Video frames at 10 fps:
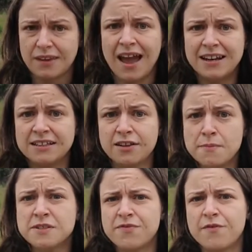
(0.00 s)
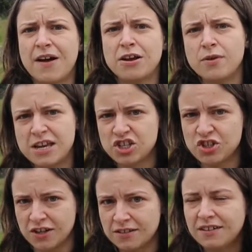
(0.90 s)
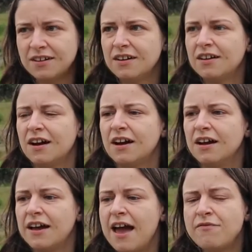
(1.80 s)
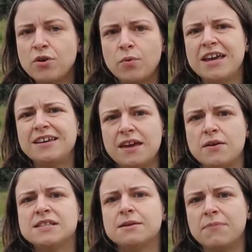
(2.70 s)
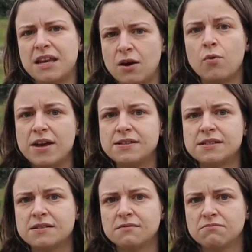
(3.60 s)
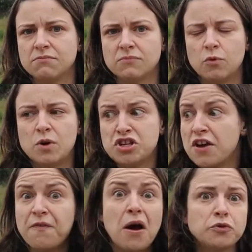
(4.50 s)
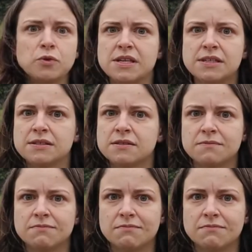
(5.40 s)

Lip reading: And in terms of evaluation, every week there is a mini quiz, which I found was